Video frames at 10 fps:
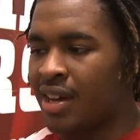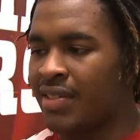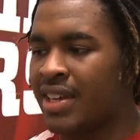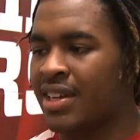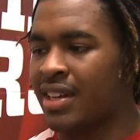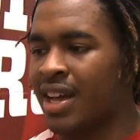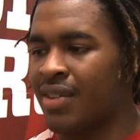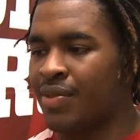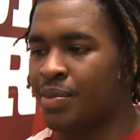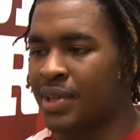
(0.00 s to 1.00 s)
They've done a
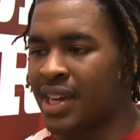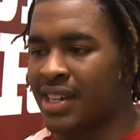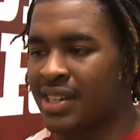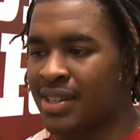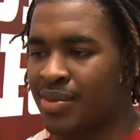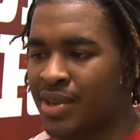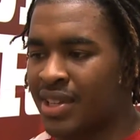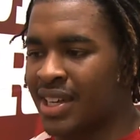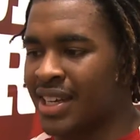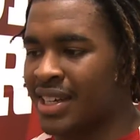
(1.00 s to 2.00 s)
lot for me. Like one
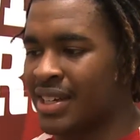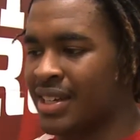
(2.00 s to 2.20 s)
thing,